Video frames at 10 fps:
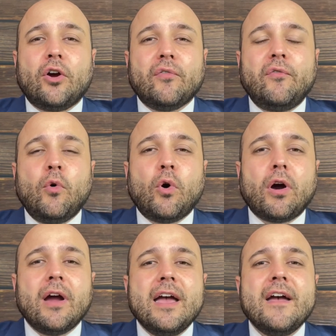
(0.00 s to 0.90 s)
or
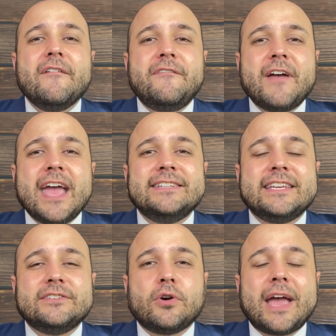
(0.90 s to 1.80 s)
4
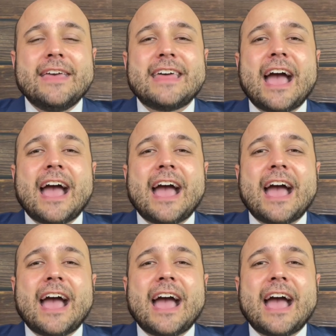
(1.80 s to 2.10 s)
phases, okay?